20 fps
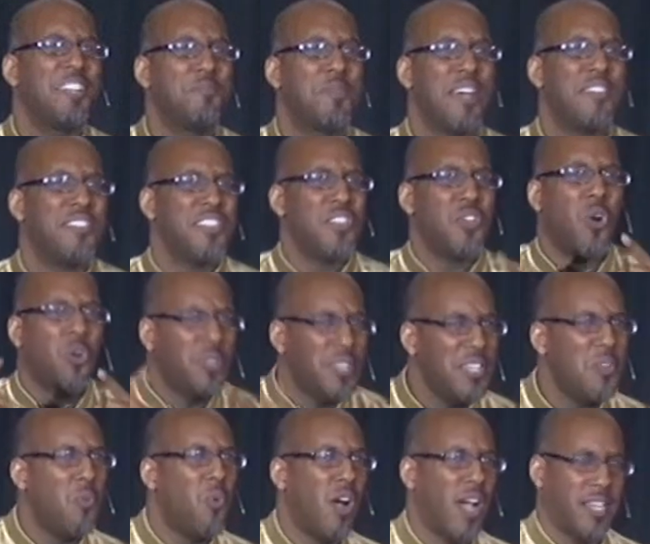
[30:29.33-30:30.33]
by the only
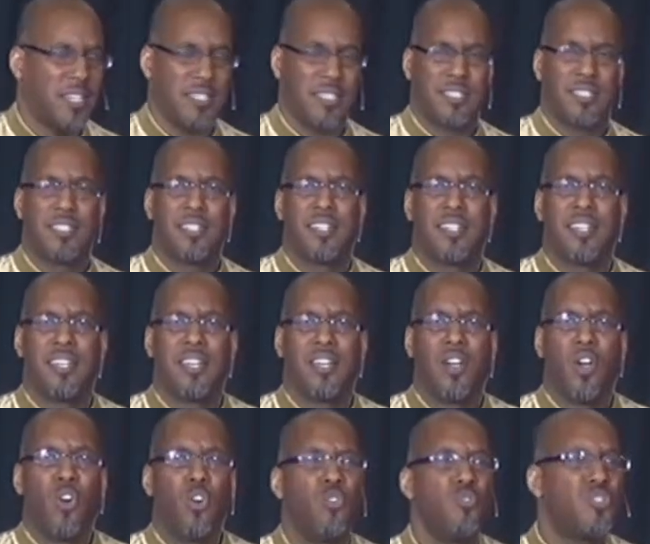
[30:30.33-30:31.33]
one
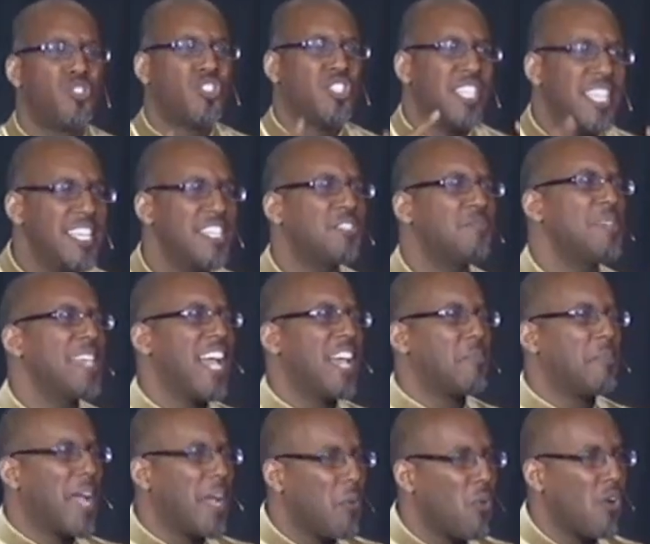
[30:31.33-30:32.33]
who sees me at
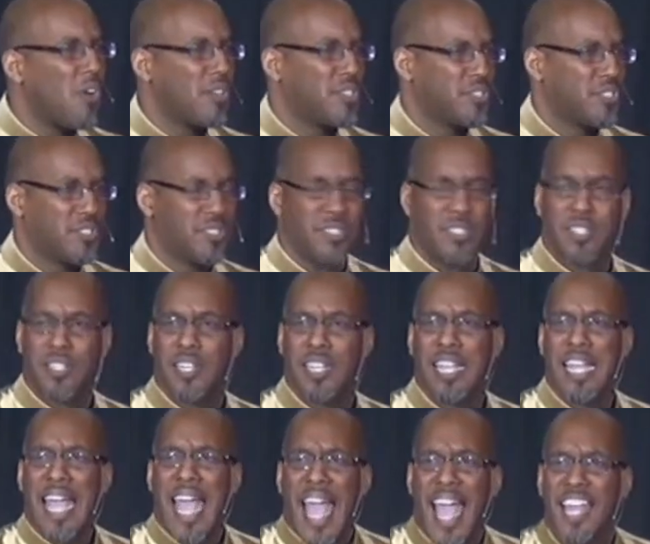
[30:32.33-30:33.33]
my worst
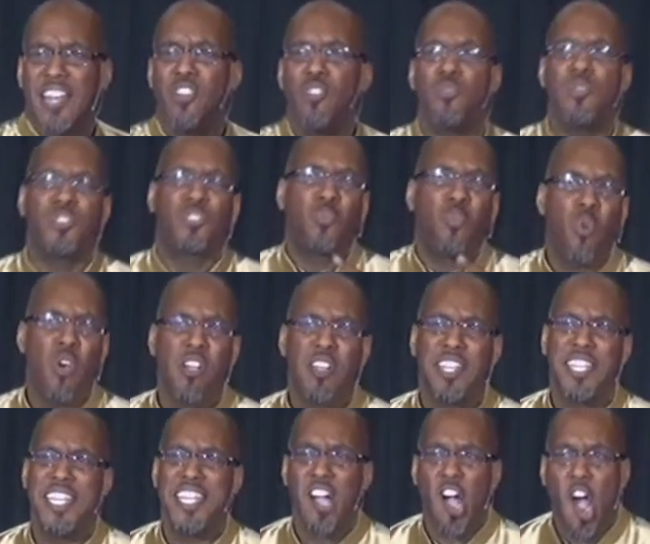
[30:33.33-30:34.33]
and who is
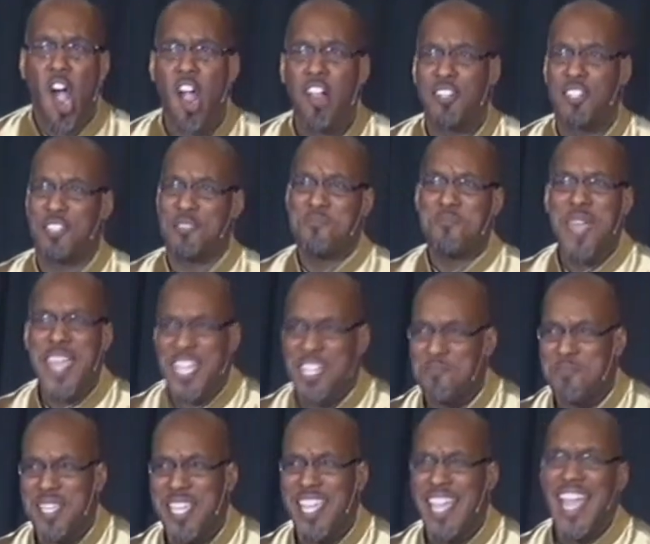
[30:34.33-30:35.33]
working hard to make
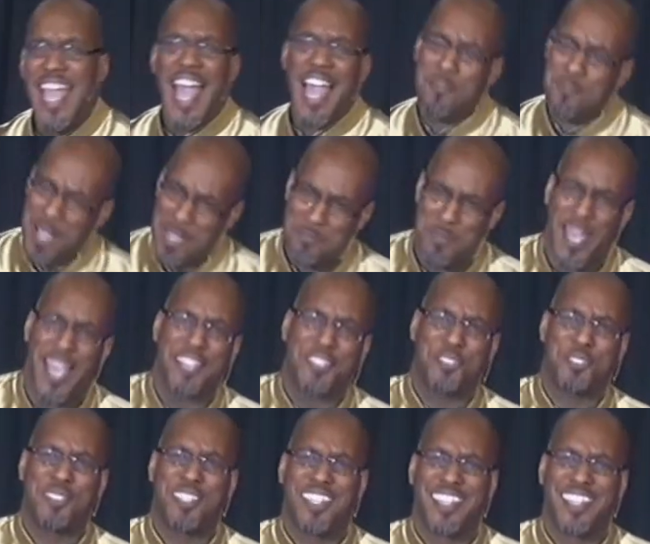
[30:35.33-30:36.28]
me at my best.